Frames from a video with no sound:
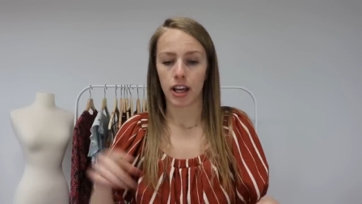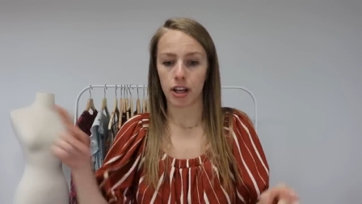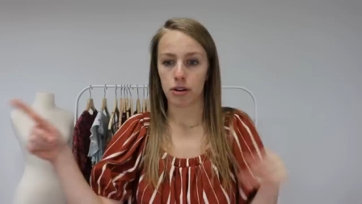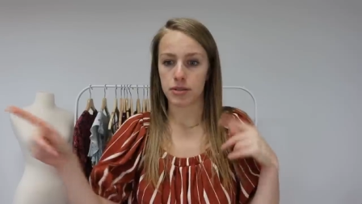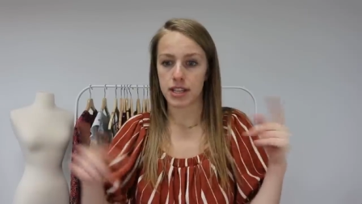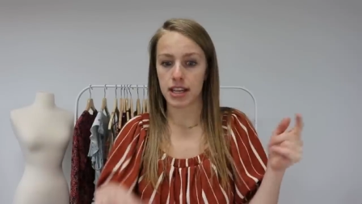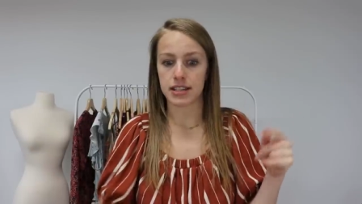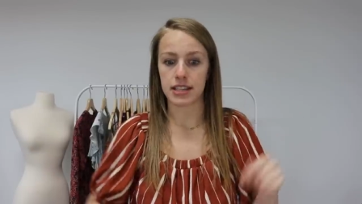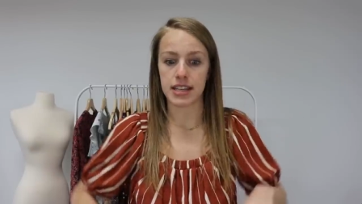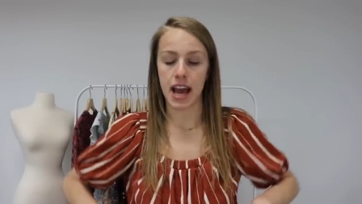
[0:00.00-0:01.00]
you know,
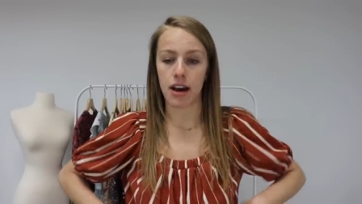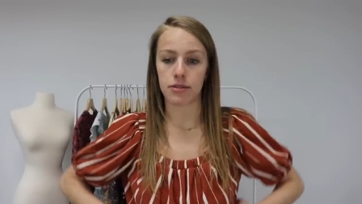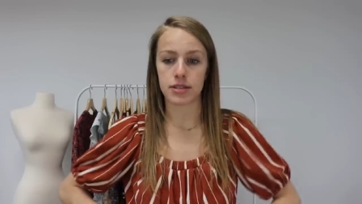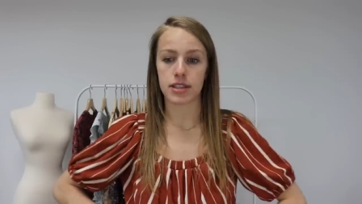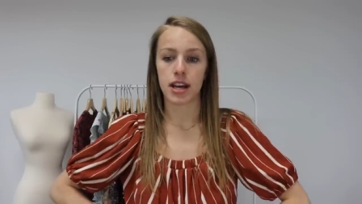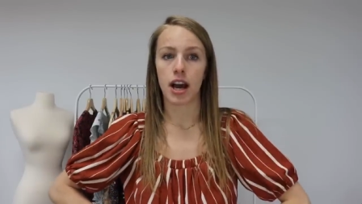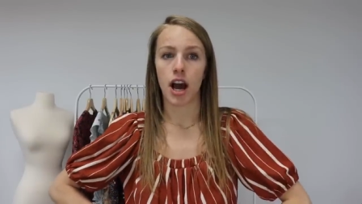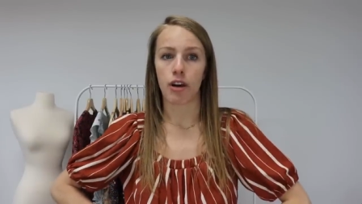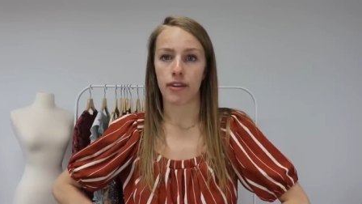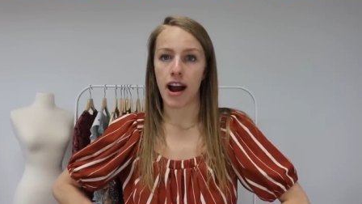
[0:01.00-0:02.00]
cities and towns
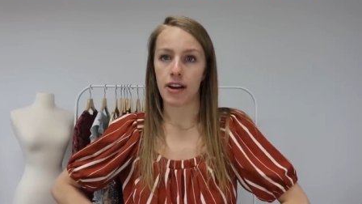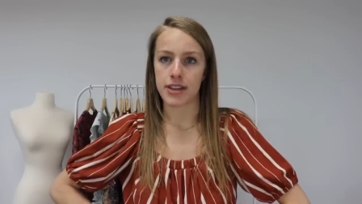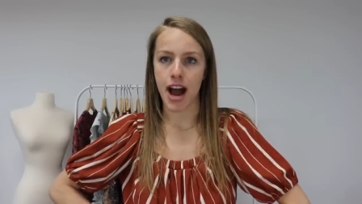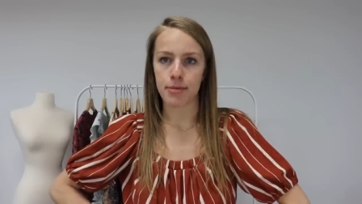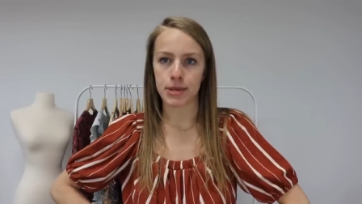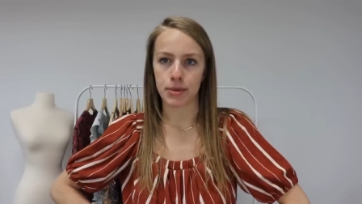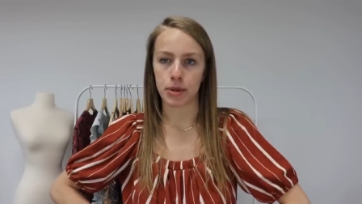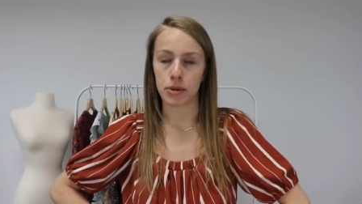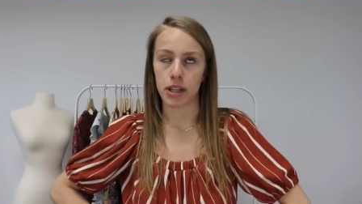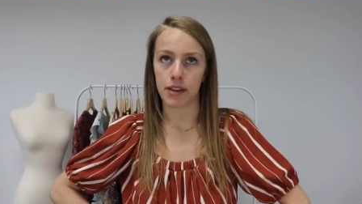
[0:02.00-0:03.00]
around. I'm
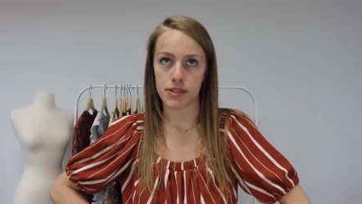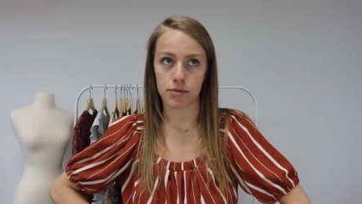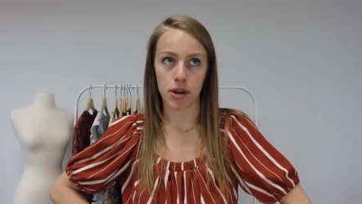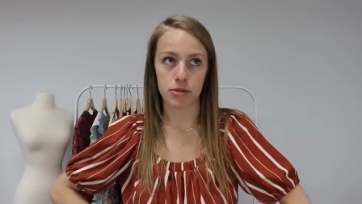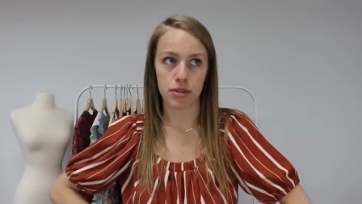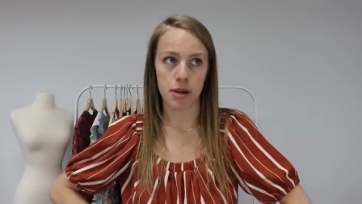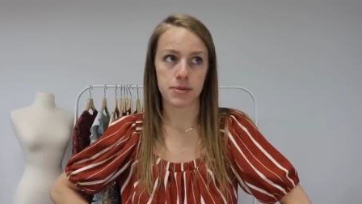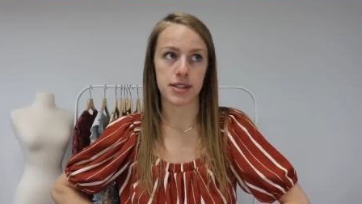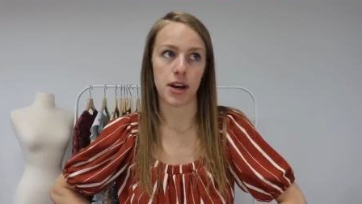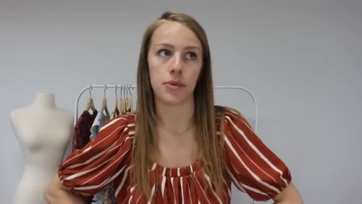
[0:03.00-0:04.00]
someone who loves a road
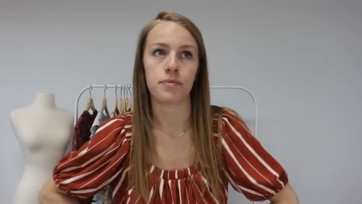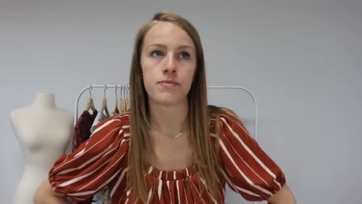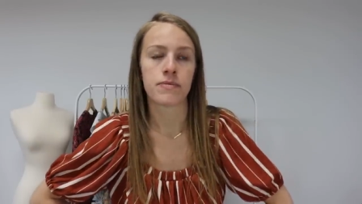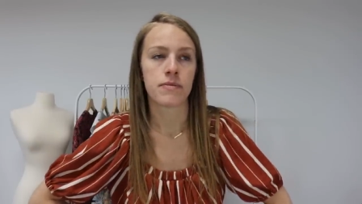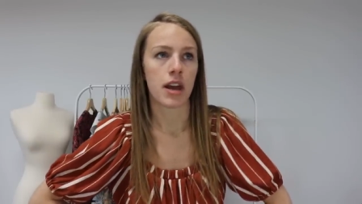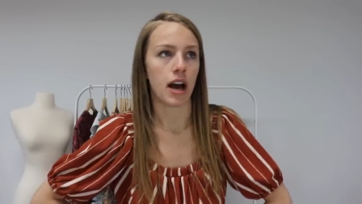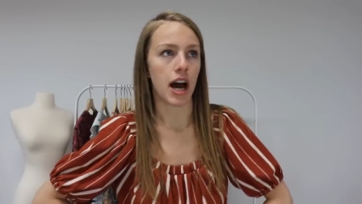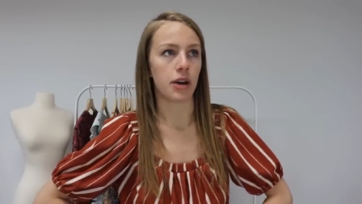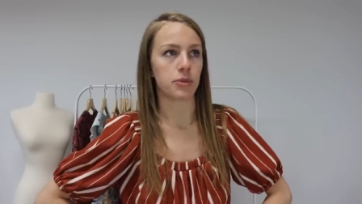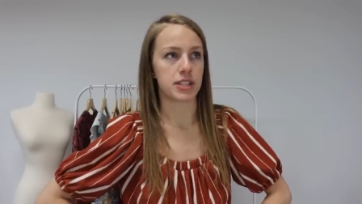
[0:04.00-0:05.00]
trip, so
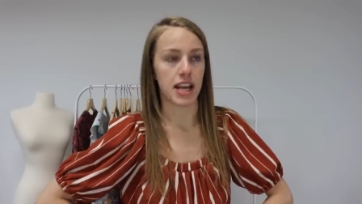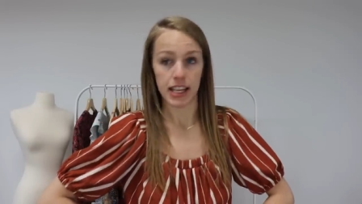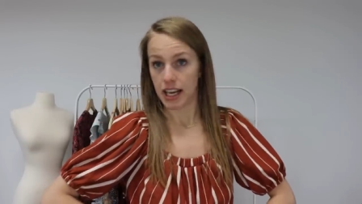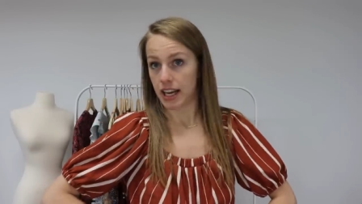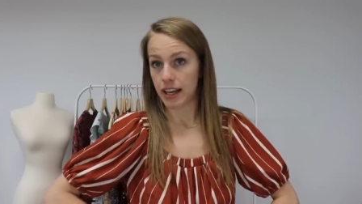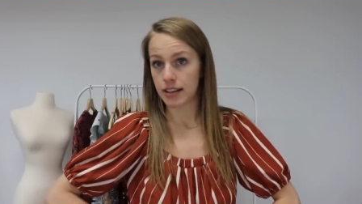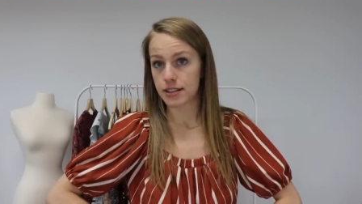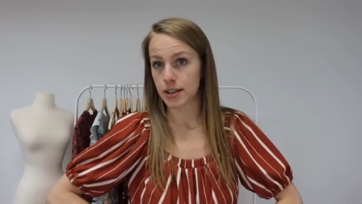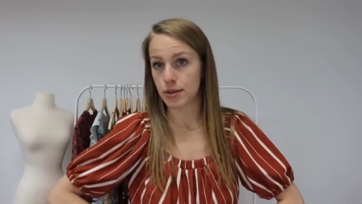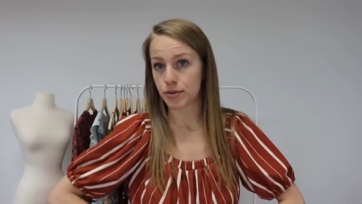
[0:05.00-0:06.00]
I would take any
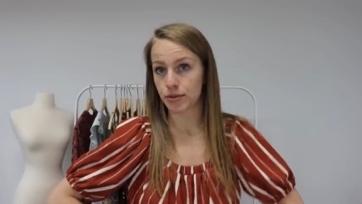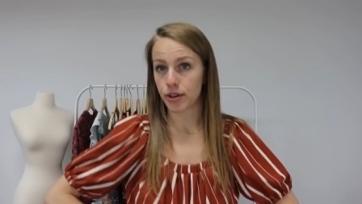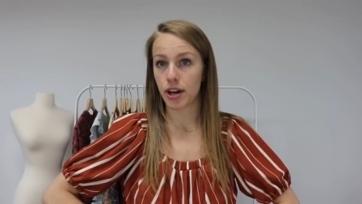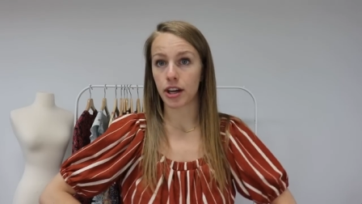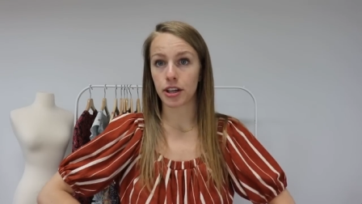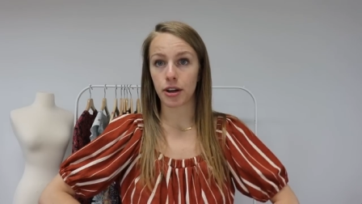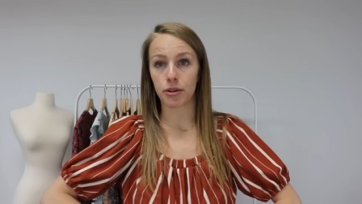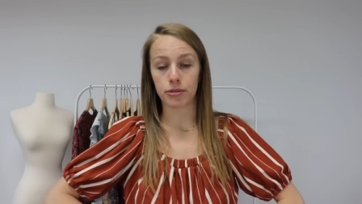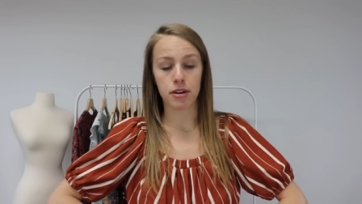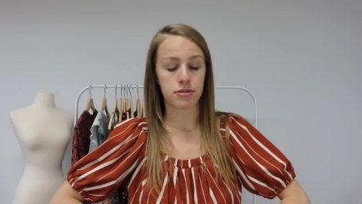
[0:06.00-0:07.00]
excuse for a good
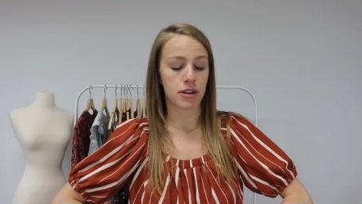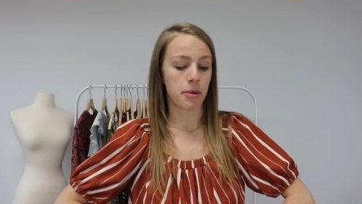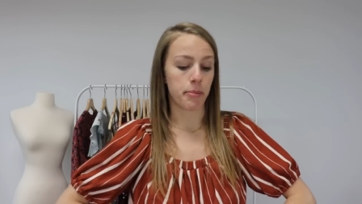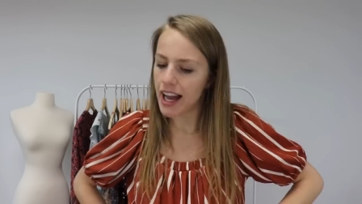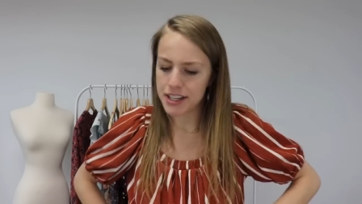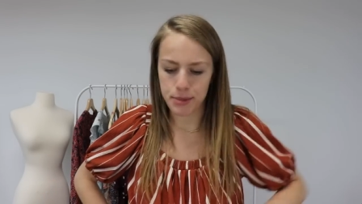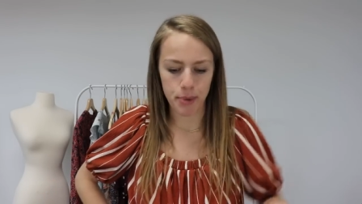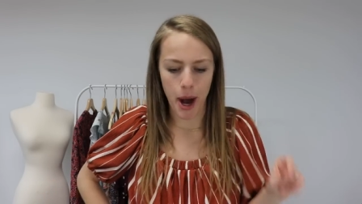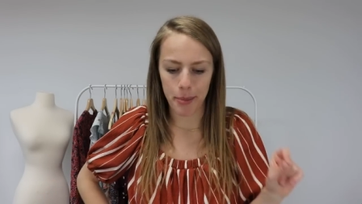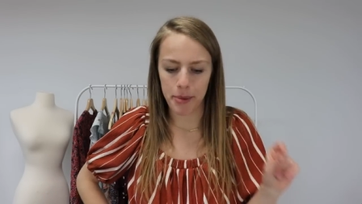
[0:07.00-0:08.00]
old road trip. I just
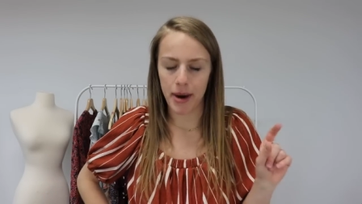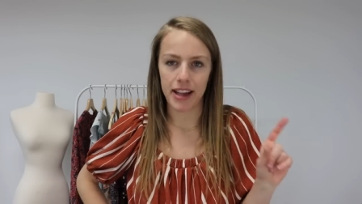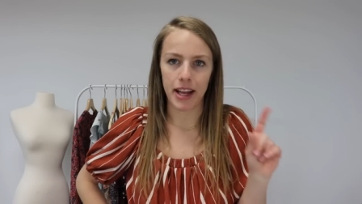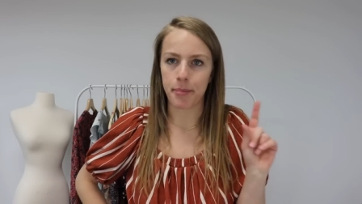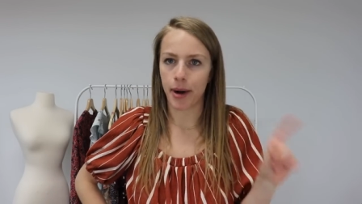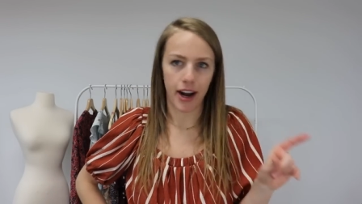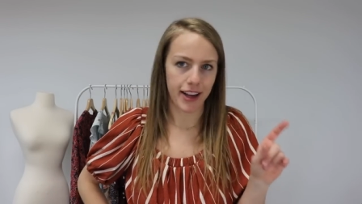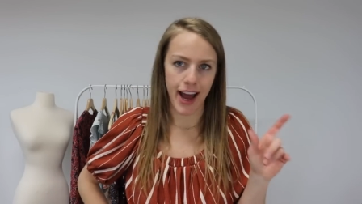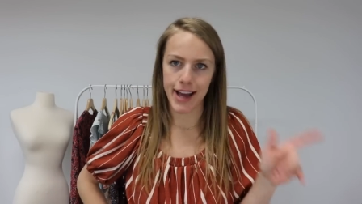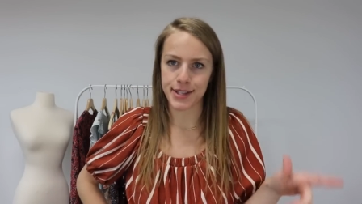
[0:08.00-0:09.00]
pop in my like
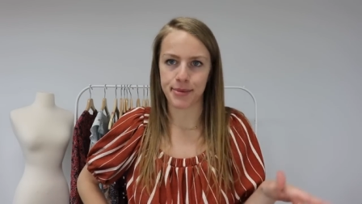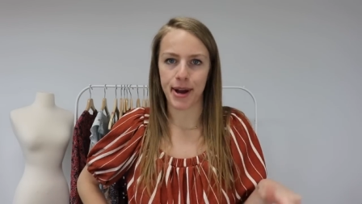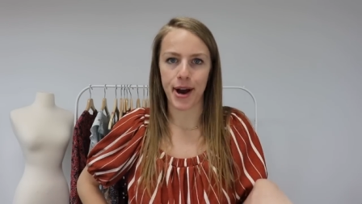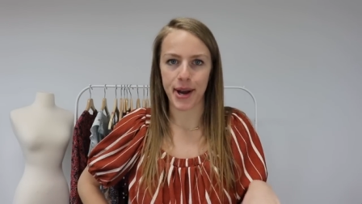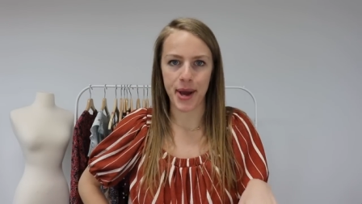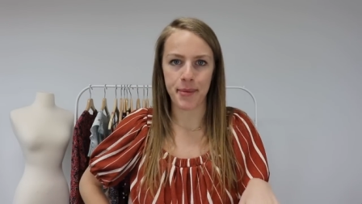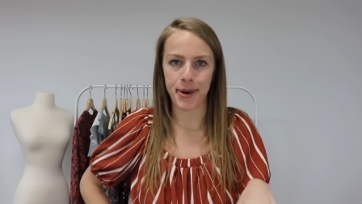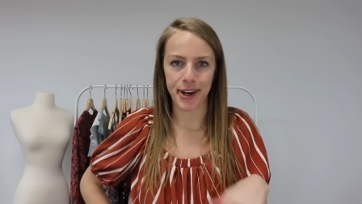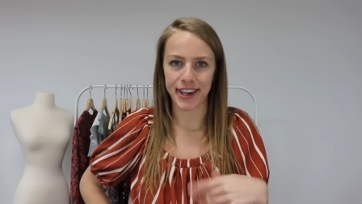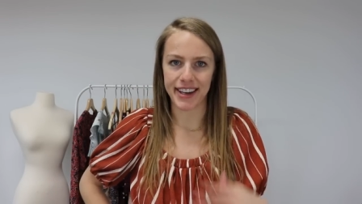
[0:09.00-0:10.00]
podcast or my
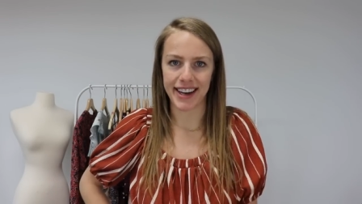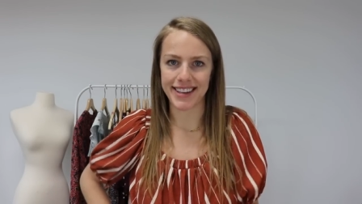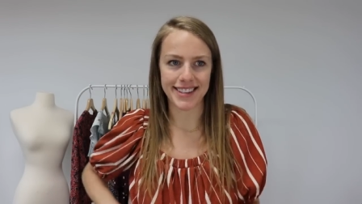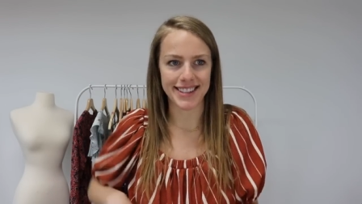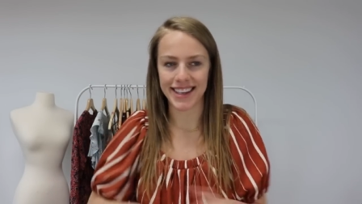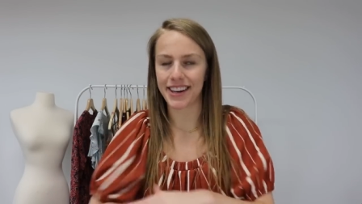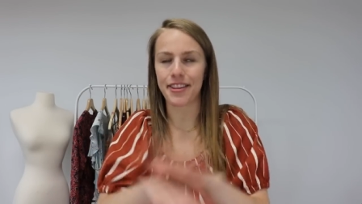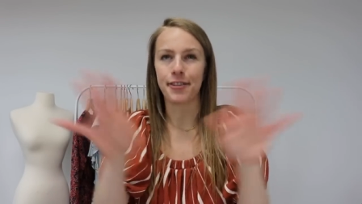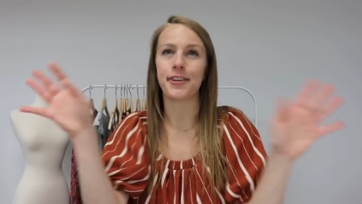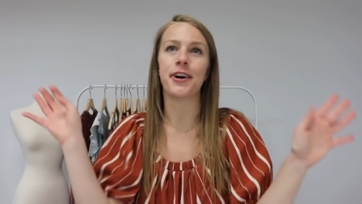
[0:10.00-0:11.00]
audiobook and I just get
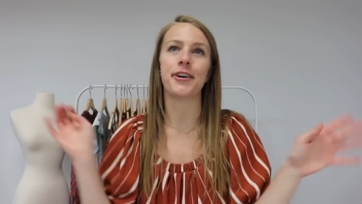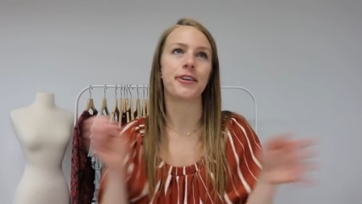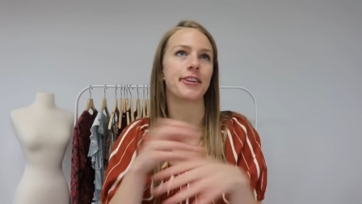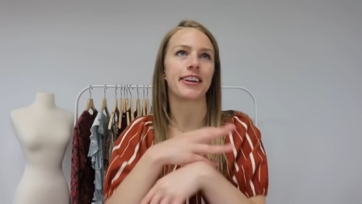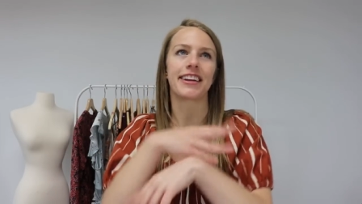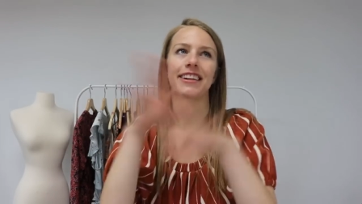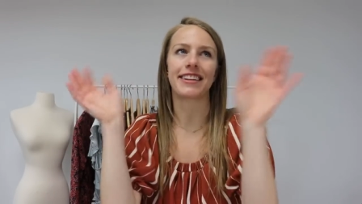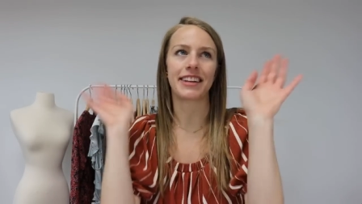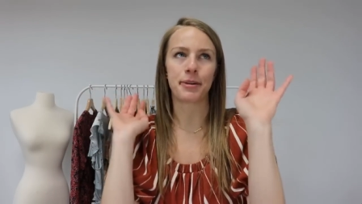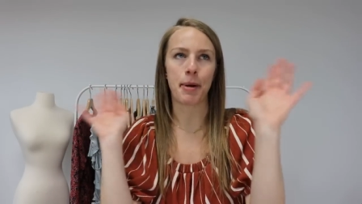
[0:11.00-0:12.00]
on the road and
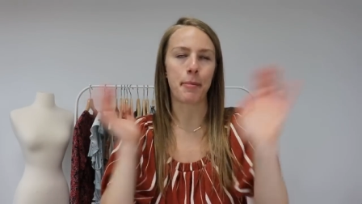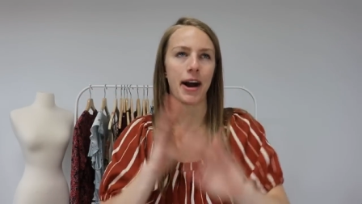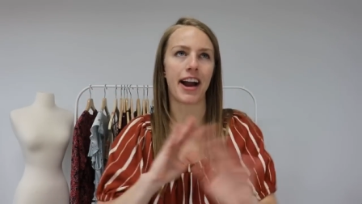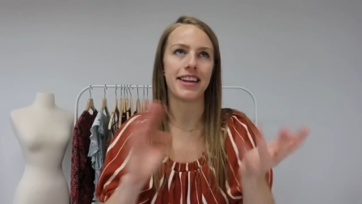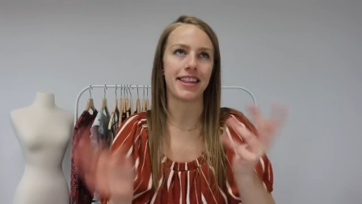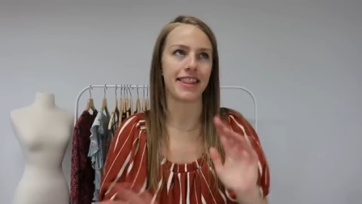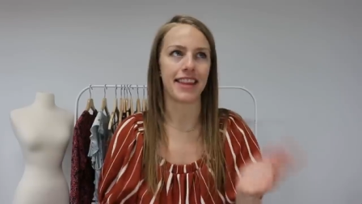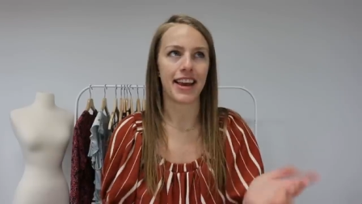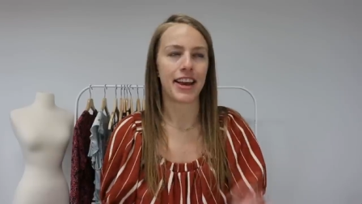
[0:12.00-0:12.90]
can clear my mind and,